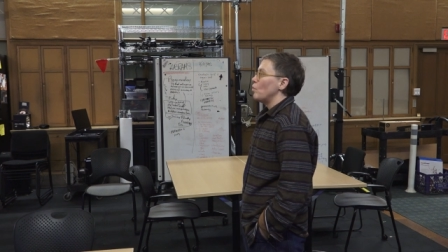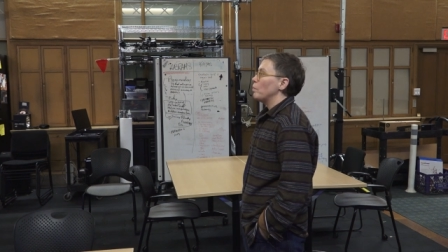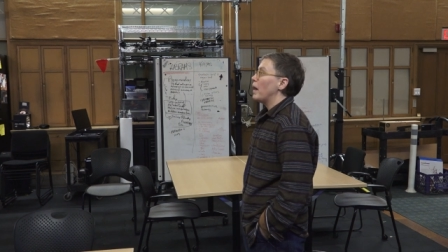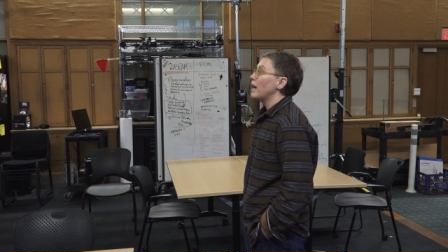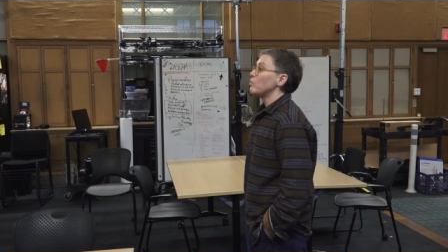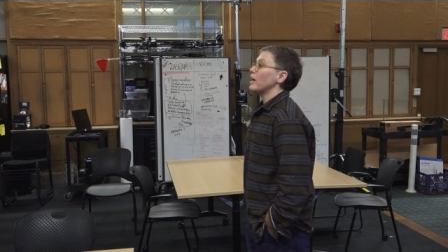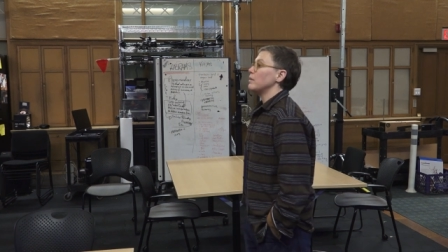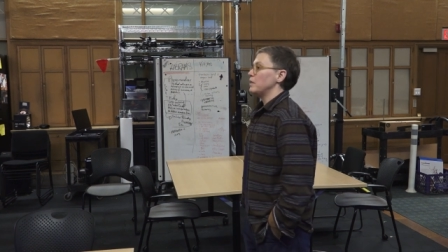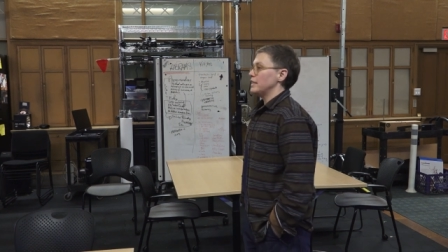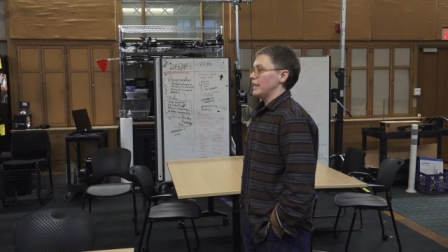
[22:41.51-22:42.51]
My
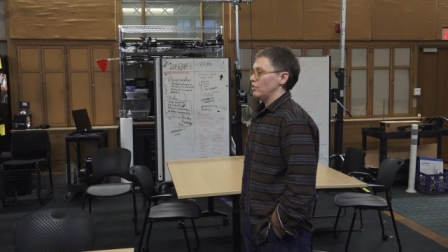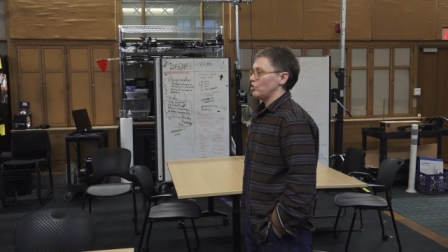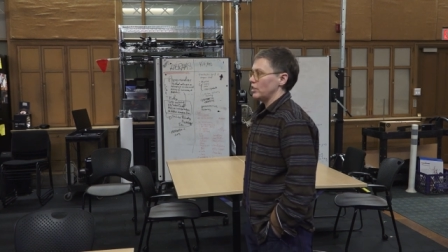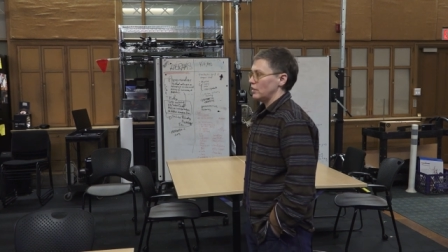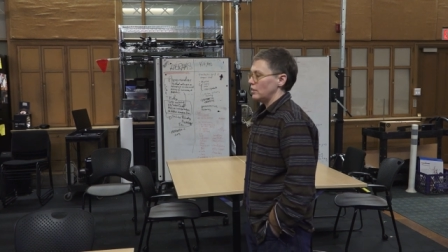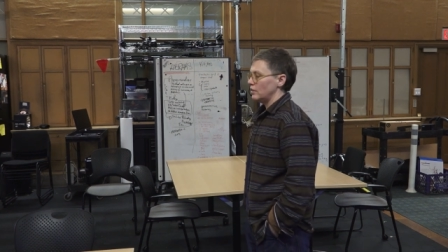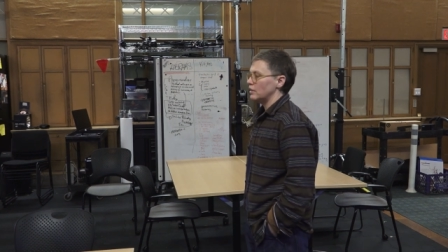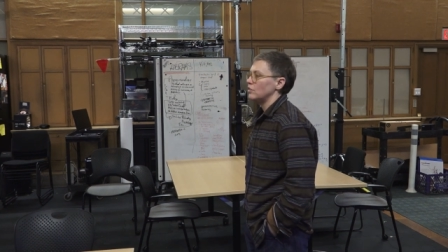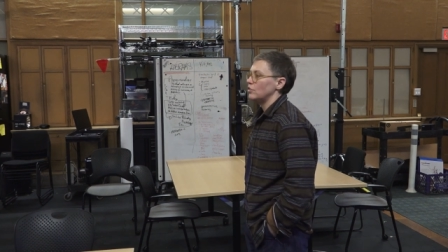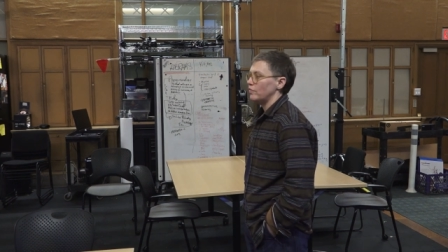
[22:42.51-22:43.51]
recommendation
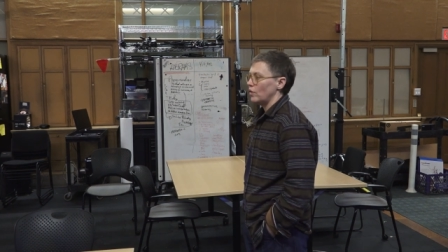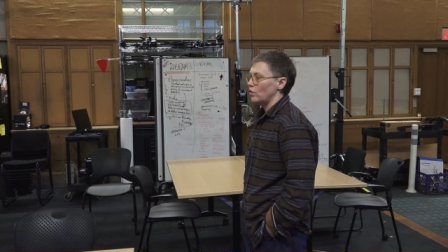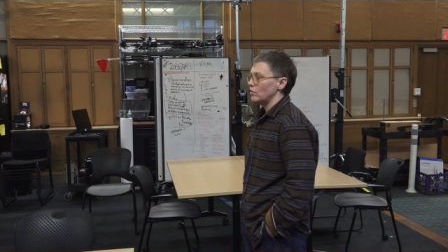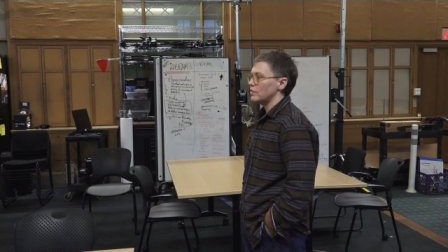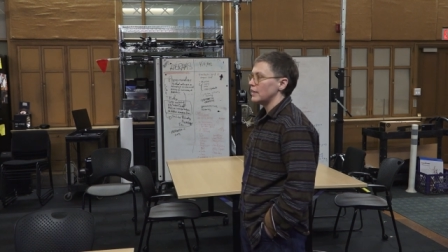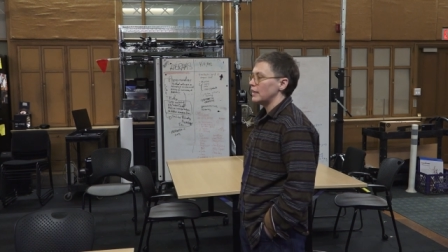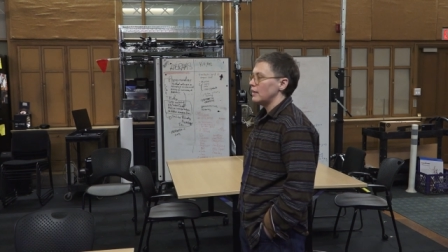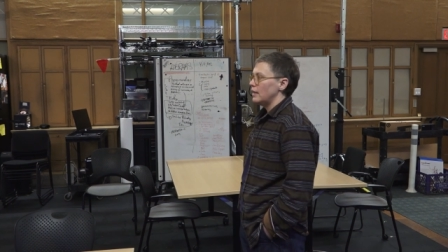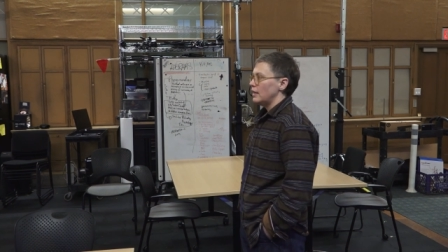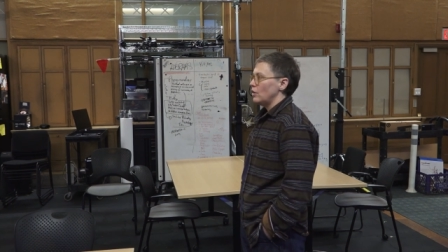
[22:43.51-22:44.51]
to folks
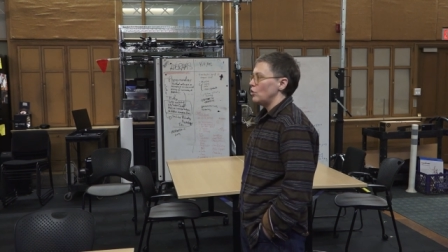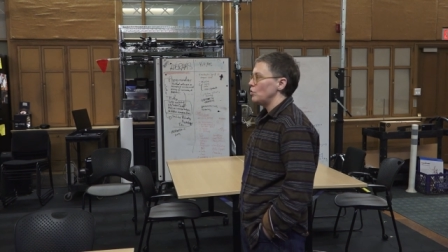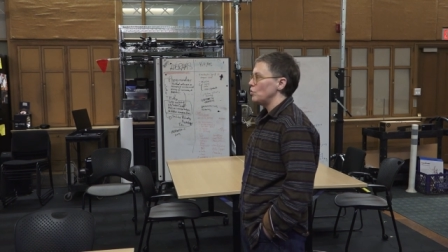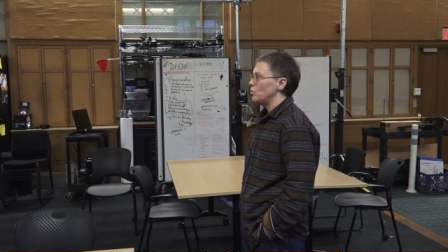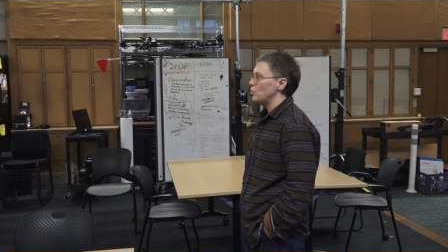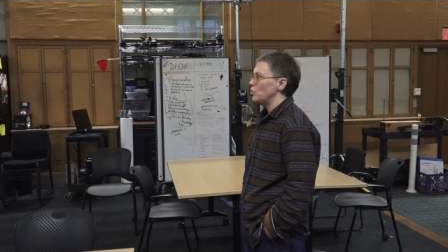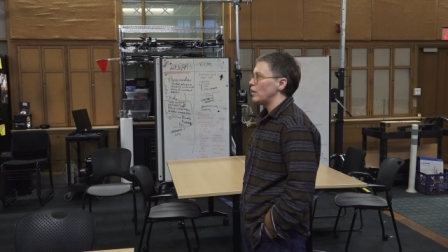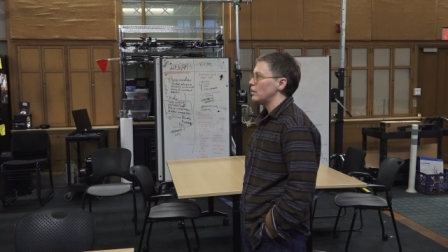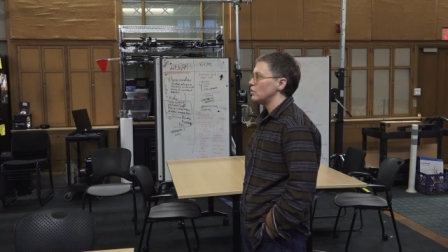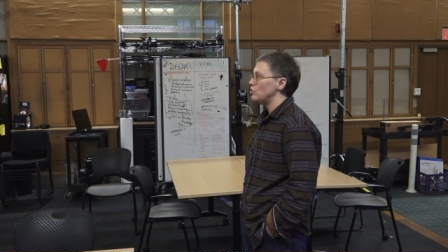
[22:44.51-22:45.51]
who
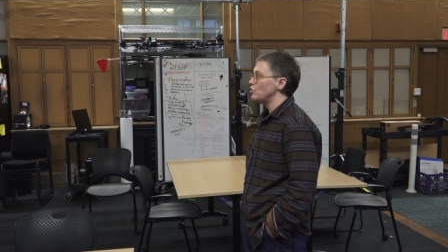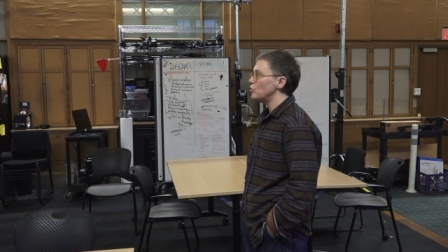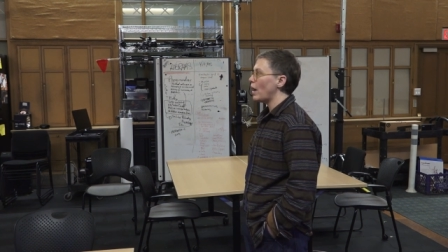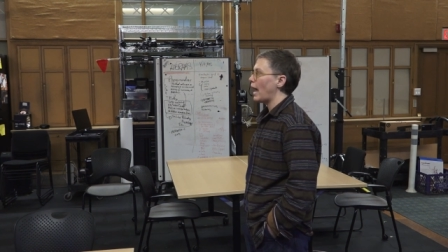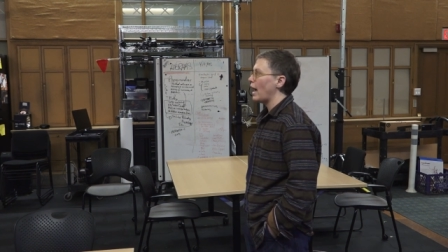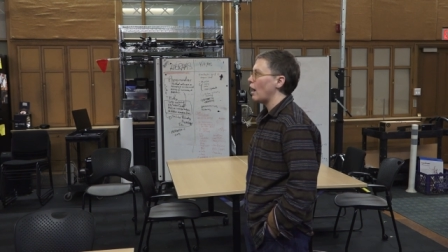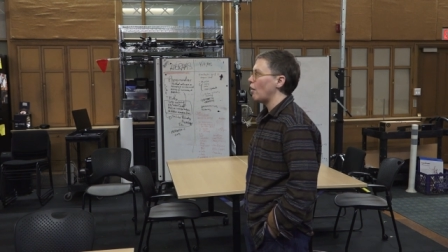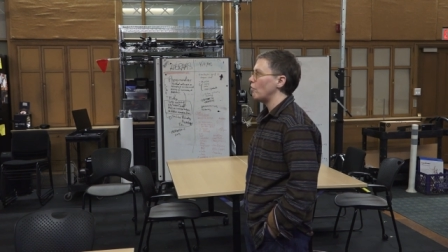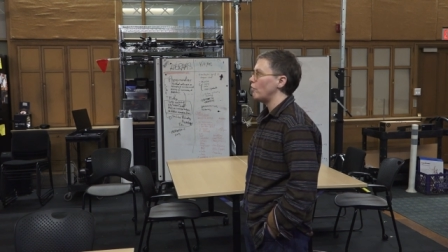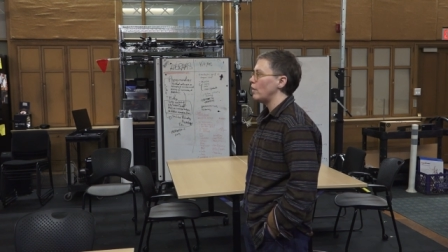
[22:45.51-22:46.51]
do
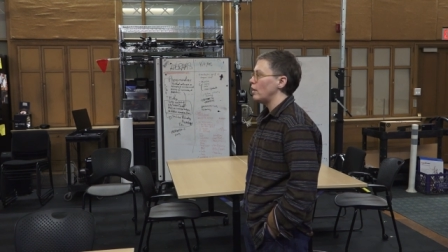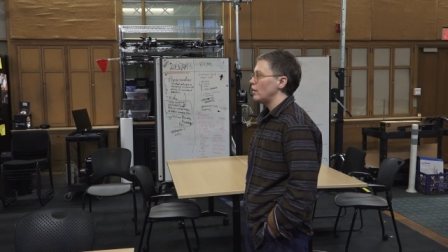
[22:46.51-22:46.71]
have,